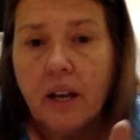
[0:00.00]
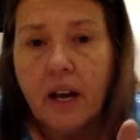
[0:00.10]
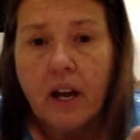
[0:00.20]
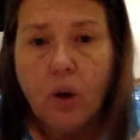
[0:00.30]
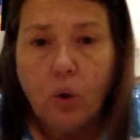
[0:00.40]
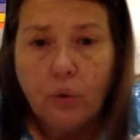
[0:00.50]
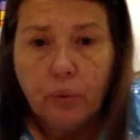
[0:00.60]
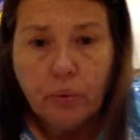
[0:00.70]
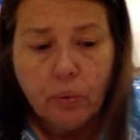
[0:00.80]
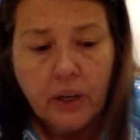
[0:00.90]
I hold it
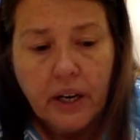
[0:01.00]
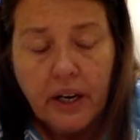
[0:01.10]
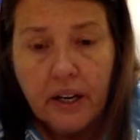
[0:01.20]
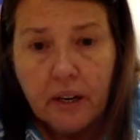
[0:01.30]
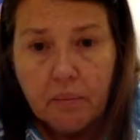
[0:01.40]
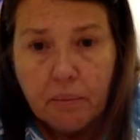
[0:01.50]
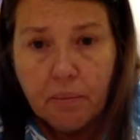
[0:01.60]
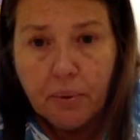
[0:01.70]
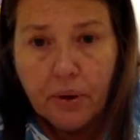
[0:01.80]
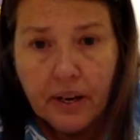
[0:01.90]
with one hand and
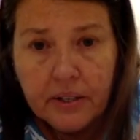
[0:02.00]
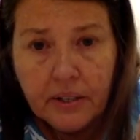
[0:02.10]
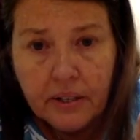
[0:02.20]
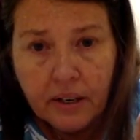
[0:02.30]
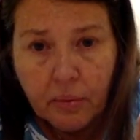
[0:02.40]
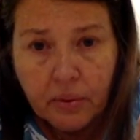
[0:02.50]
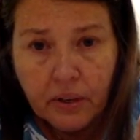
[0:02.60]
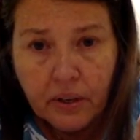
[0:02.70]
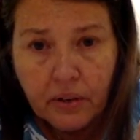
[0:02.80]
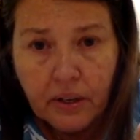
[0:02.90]
press it down with
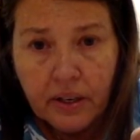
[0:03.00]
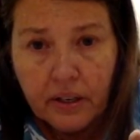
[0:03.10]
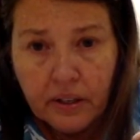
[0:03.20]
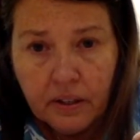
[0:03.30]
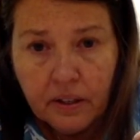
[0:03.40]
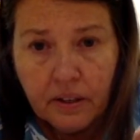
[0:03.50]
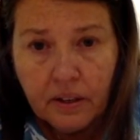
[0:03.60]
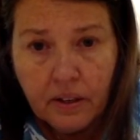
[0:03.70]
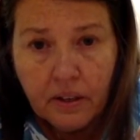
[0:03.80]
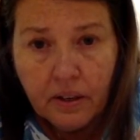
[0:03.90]
another hand
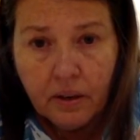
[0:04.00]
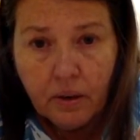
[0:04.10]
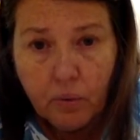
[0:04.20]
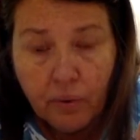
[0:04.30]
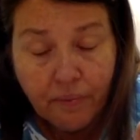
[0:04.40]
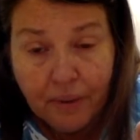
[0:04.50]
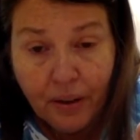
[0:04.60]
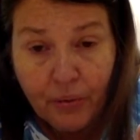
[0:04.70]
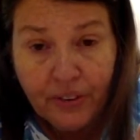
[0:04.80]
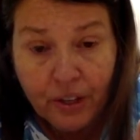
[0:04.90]
with my
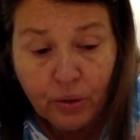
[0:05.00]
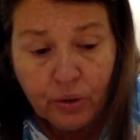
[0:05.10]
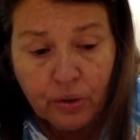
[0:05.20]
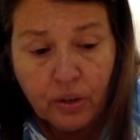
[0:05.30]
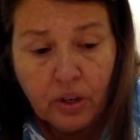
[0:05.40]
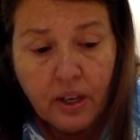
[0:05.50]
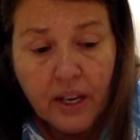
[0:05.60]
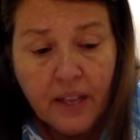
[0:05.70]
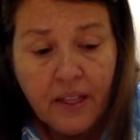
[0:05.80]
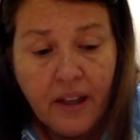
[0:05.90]
other fingers.
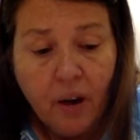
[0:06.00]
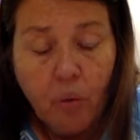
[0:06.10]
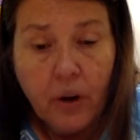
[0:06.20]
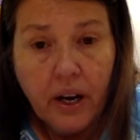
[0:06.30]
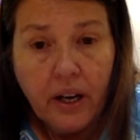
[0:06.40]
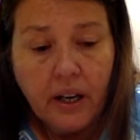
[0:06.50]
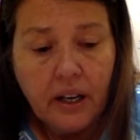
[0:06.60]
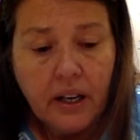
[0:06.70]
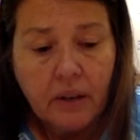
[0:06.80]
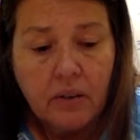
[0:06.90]
That way
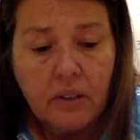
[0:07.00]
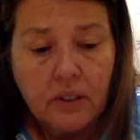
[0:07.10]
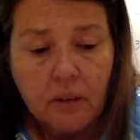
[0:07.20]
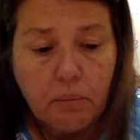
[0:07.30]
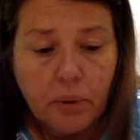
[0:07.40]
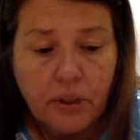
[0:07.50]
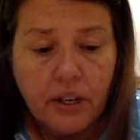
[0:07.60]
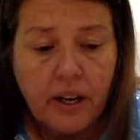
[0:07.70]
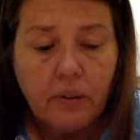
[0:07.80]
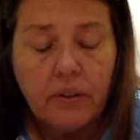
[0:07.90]
it doesn't push it
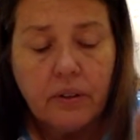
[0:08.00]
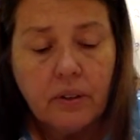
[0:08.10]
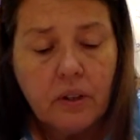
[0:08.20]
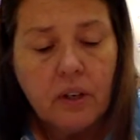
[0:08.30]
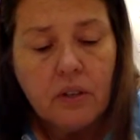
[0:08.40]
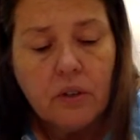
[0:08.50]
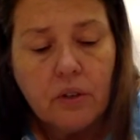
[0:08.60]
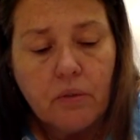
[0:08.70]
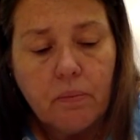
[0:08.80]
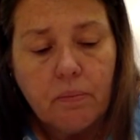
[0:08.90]
out. So
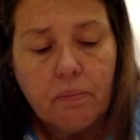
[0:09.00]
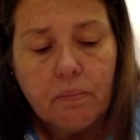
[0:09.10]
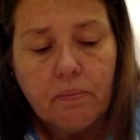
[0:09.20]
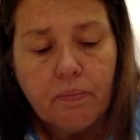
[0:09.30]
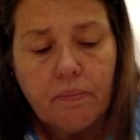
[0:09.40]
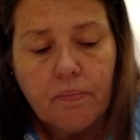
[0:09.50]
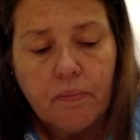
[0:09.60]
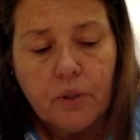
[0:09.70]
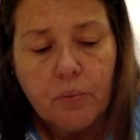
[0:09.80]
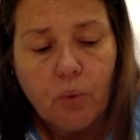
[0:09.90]
you
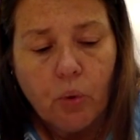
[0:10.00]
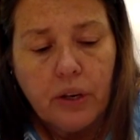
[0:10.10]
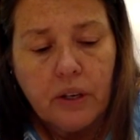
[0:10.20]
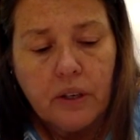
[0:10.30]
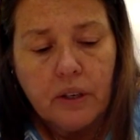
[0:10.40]
support it.